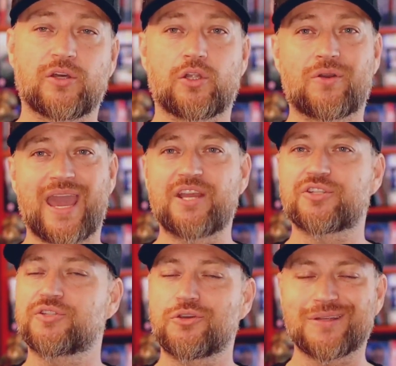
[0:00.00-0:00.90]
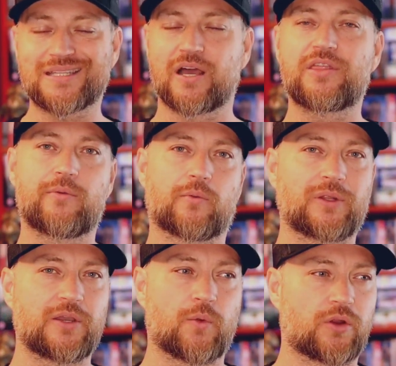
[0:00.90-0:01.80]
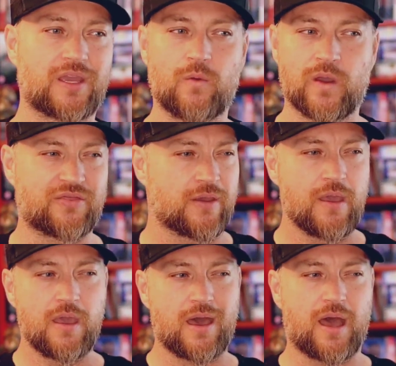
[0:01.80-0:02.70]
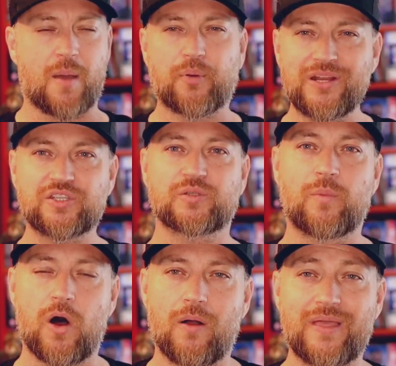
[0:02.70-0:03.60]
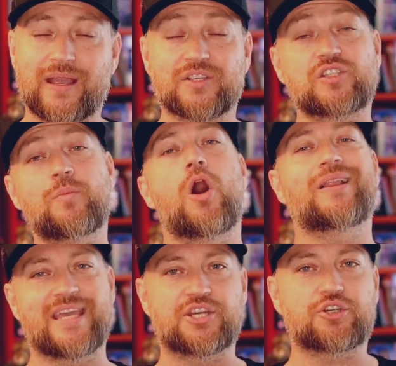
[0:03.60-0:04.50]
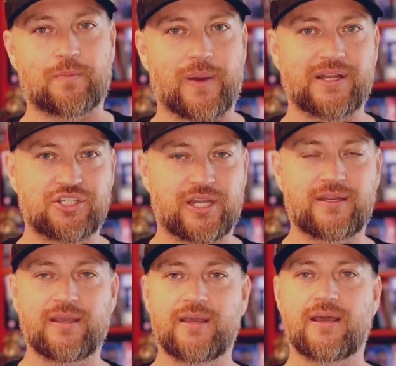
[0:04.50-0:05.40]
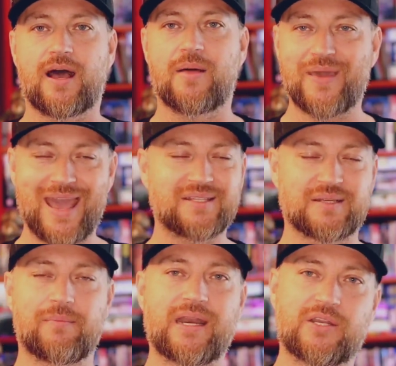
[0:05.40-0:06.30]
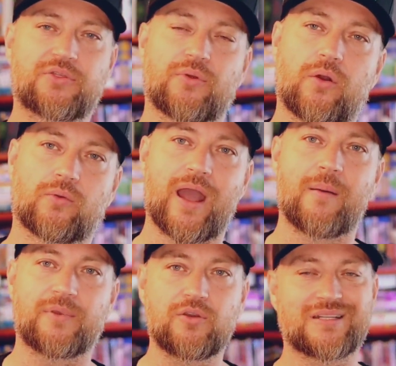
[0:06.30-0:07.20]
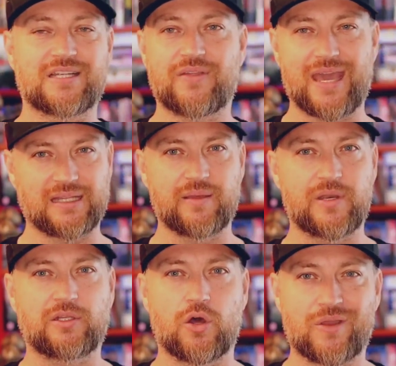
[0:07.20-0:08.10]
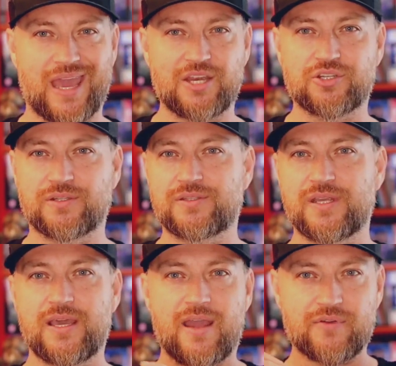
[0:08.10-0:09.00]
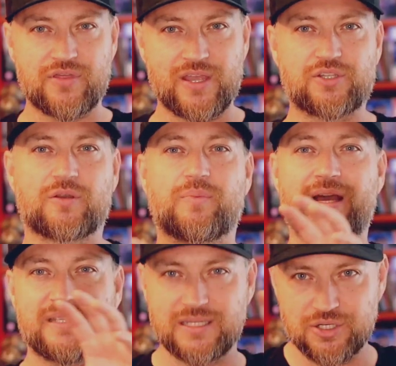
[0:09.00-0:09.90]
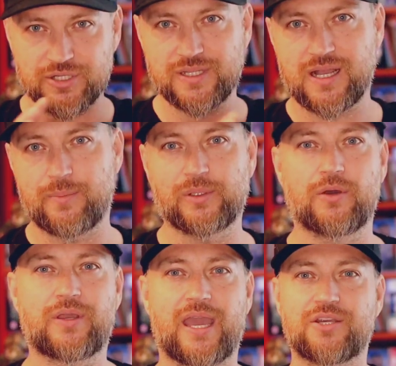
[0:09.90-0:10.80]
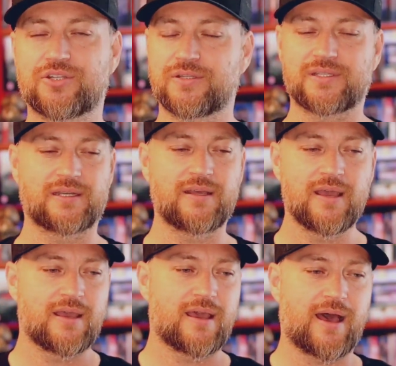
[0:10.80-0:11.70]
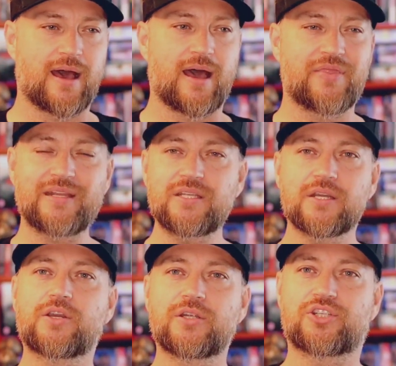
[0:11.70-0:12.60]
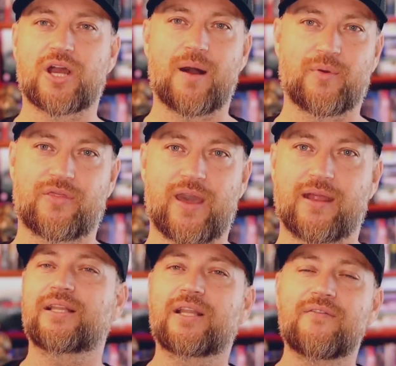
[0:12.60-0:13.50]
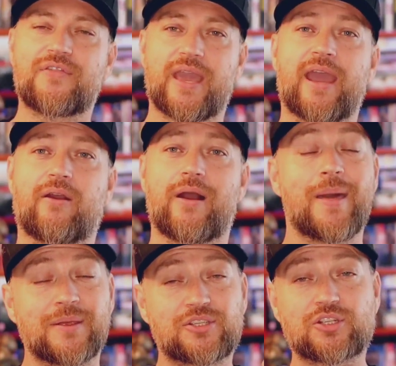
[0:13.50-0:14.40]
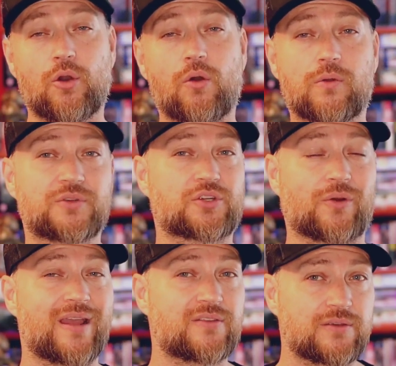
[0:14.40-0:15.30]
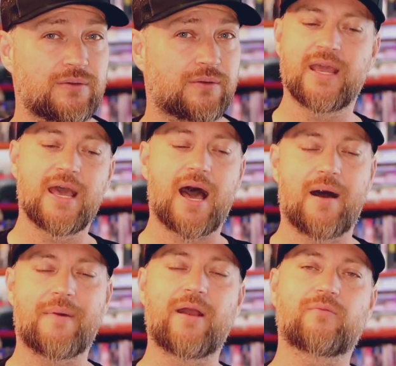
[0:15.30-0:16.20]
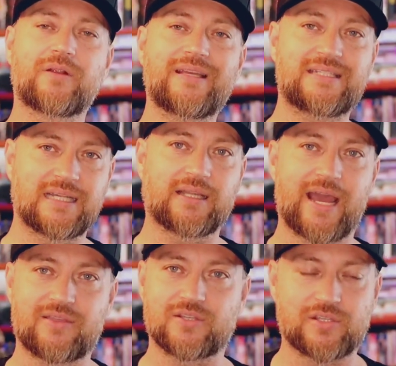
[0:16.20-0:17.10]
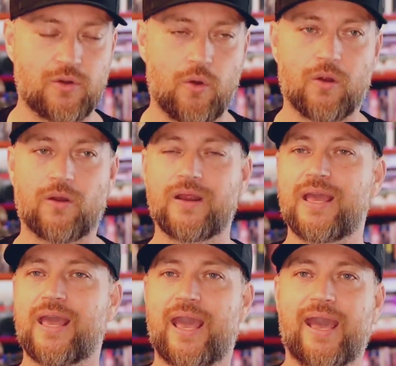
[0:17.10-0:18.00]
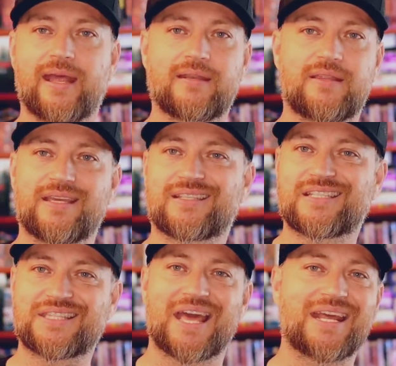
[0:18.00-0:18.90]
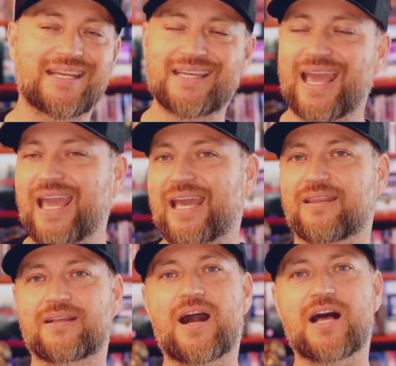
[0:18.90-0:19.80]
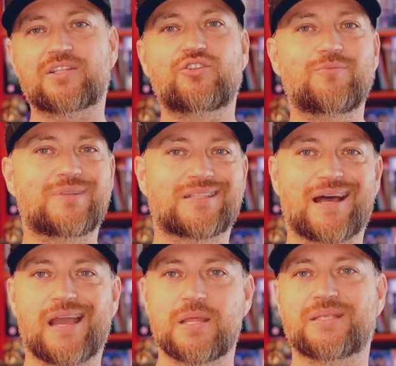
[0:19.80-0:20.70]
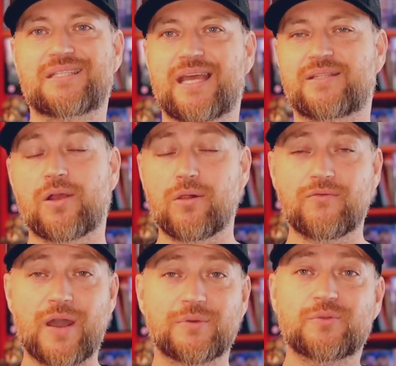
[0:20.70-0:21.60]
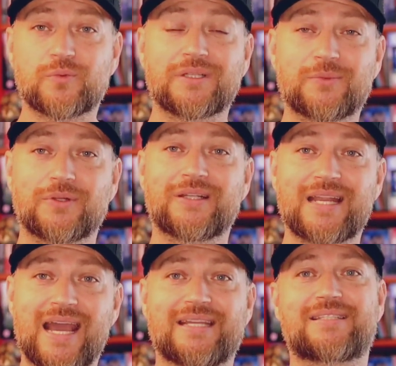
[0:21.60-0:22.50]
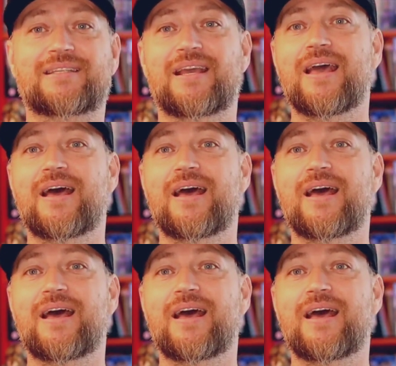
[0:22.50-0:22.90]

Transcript: The locations, you can tell they were really working with uh, a pretty small, like a small-ish budget. Um, they had some money to throw around, but you can tell they had limited locations. Everything took place in just a couple locations, and uh, they did a good job with that. I love the era, and the score was great too. Um, I really did like the score and the aesthetic and the costume design and the sets. All of that was really, really nice.